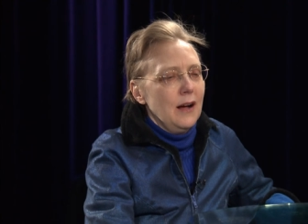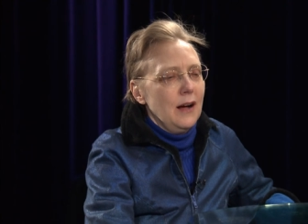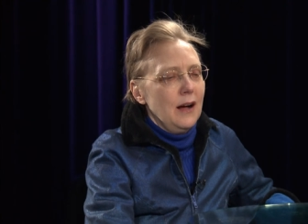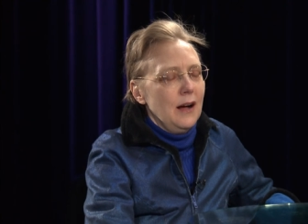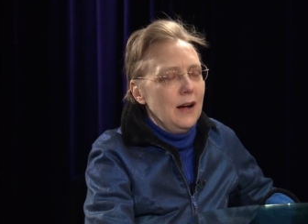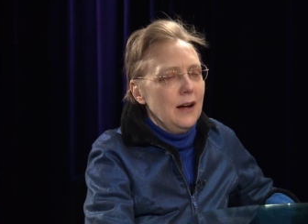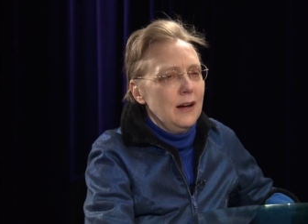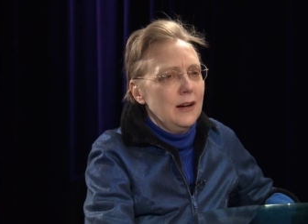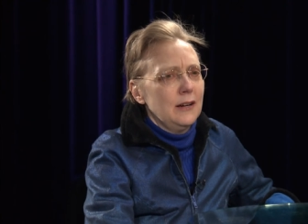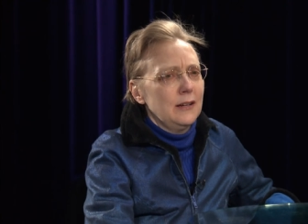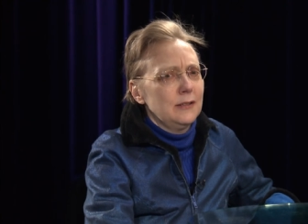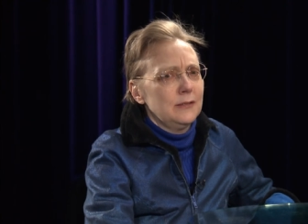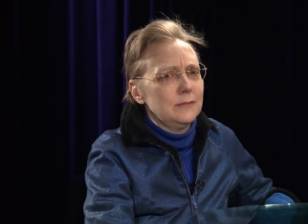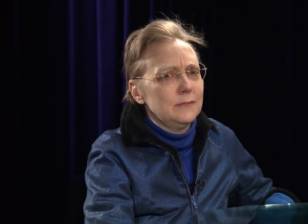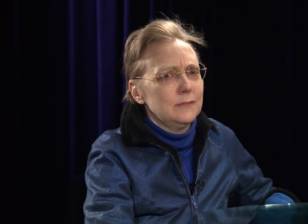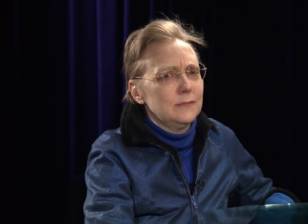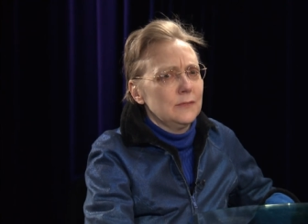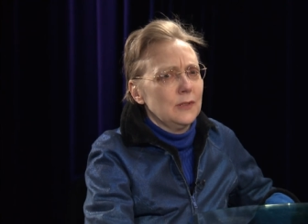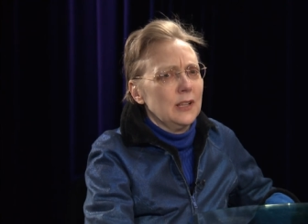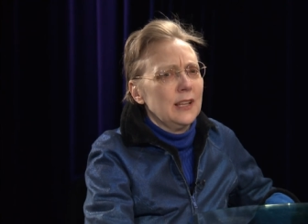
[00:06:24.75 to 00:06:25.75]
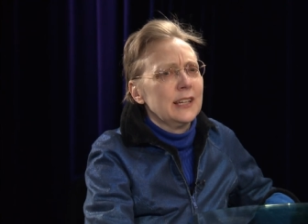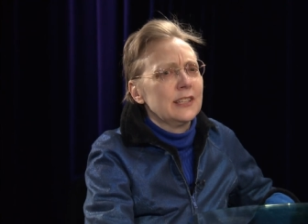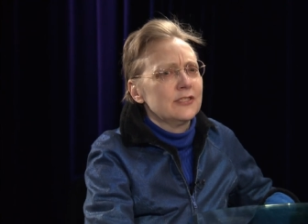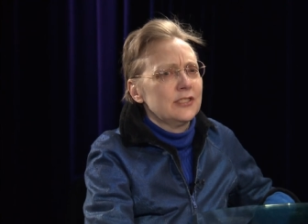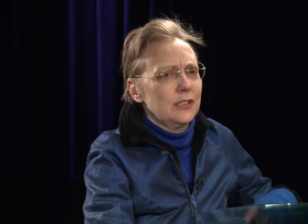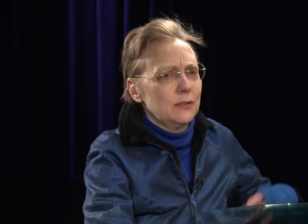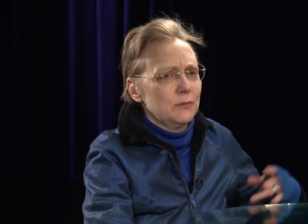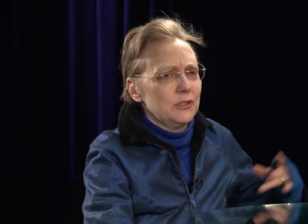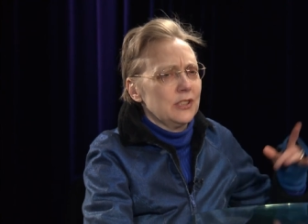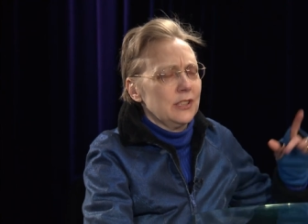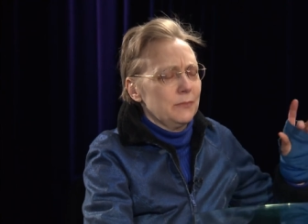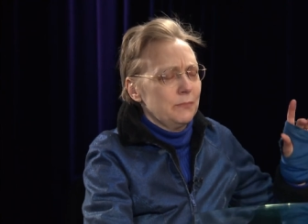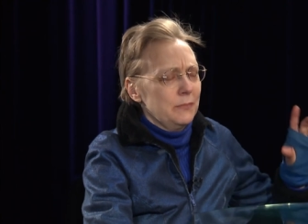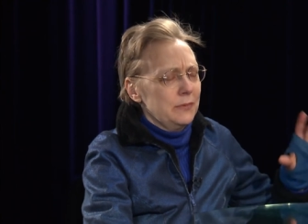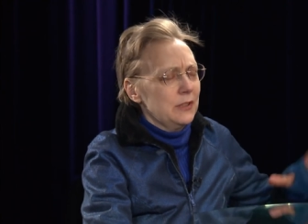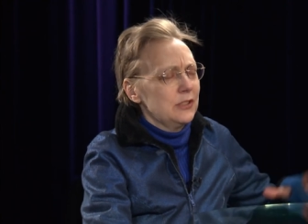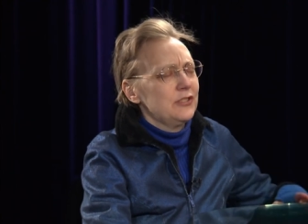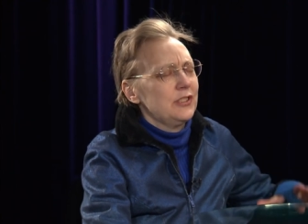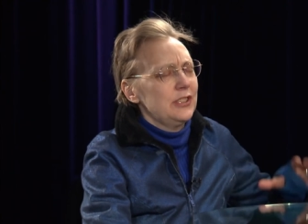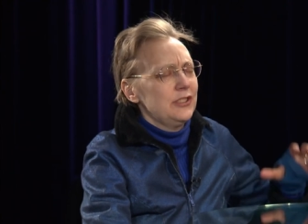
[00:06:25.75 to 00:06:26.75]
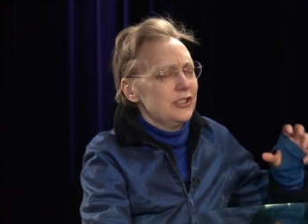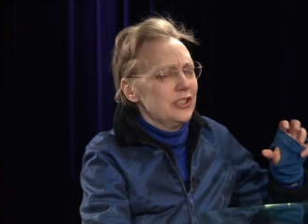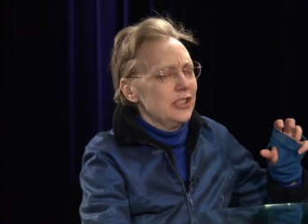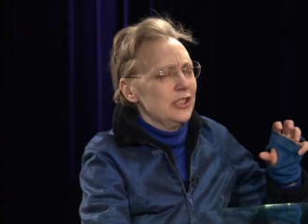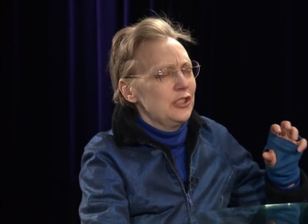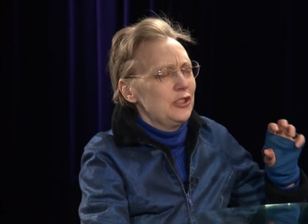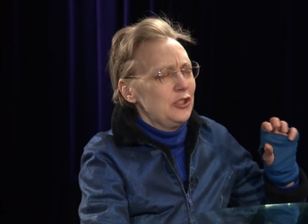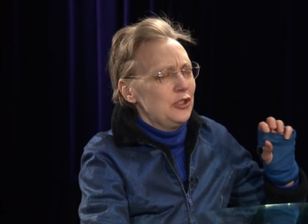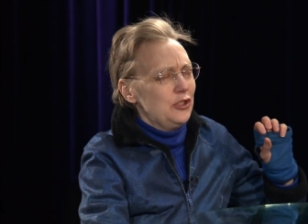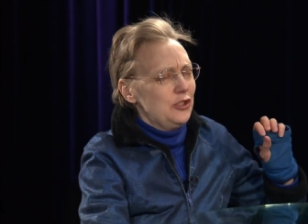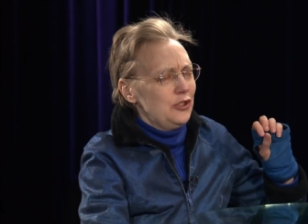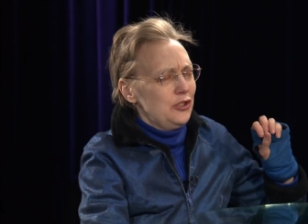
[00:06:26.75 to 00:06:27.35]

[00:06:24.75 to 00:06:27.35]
Um, well, like I said, it was like essentially